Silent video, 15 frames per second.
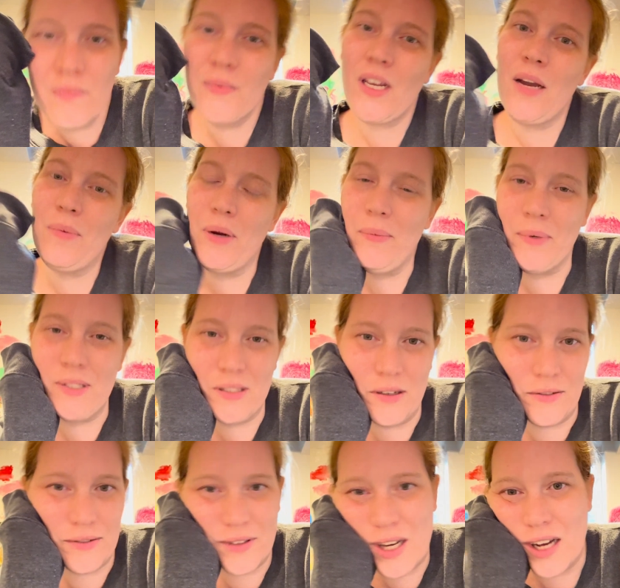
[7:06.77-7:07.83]
I brought myself
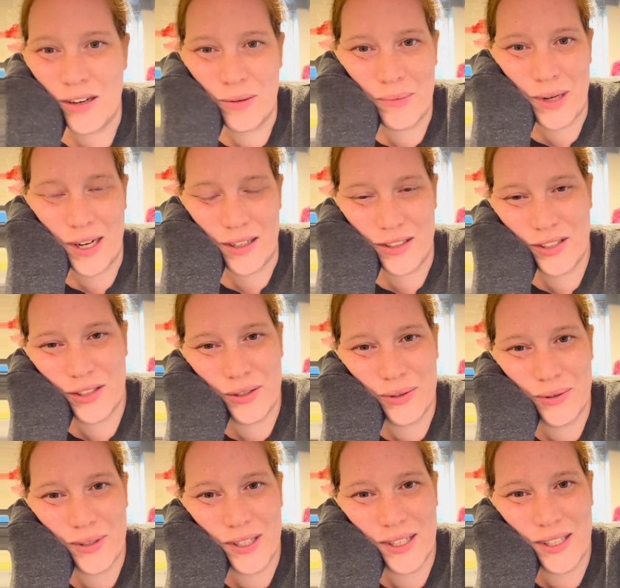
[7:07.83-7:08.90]
kind of back to
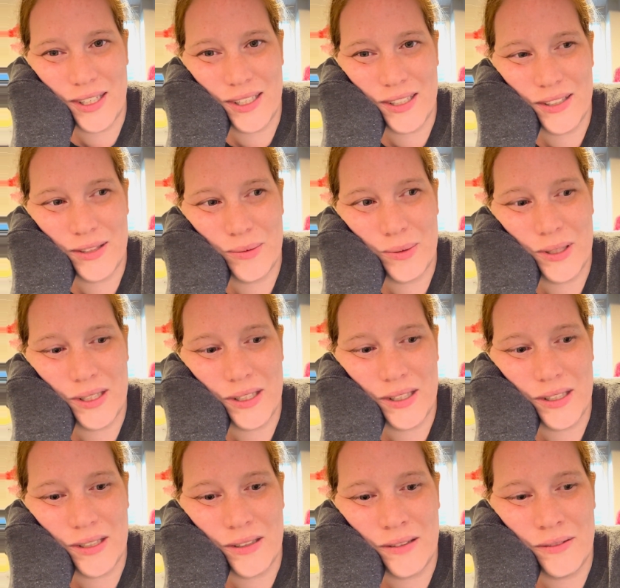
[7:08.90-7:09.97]
where I needed to be,
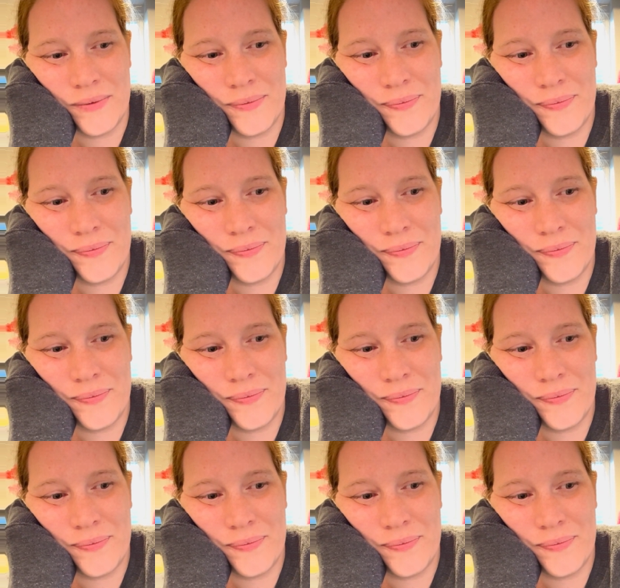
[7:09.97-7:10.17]
and